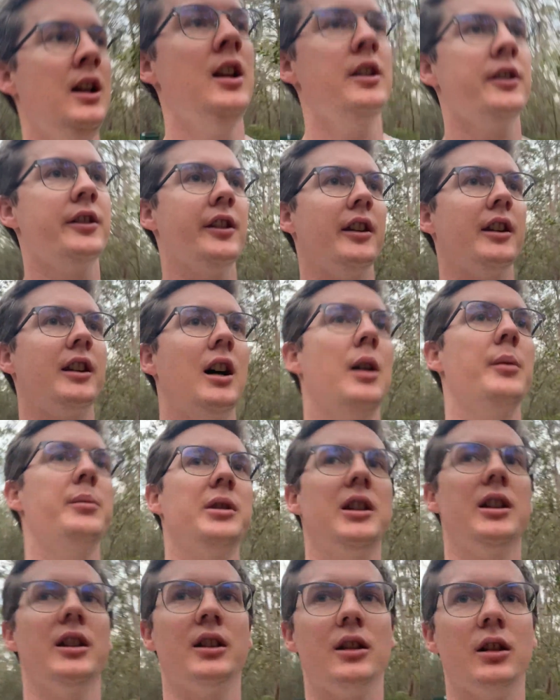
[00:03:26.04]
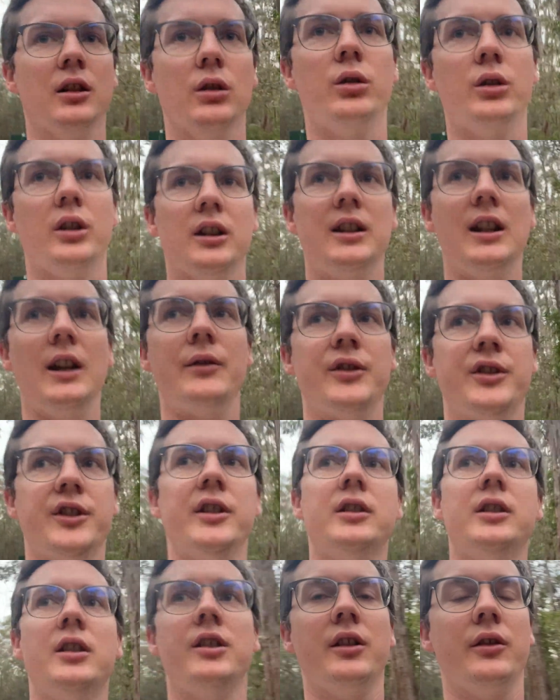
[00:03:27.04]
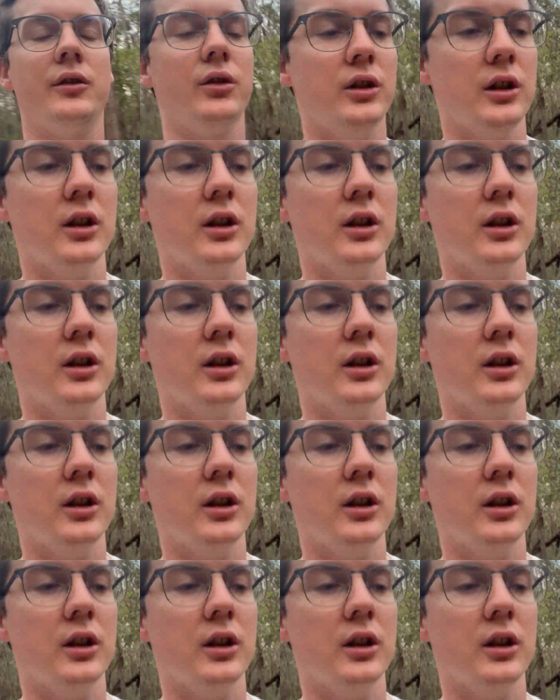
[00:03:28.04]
so they can't be in a caloric deficit, because if you're in a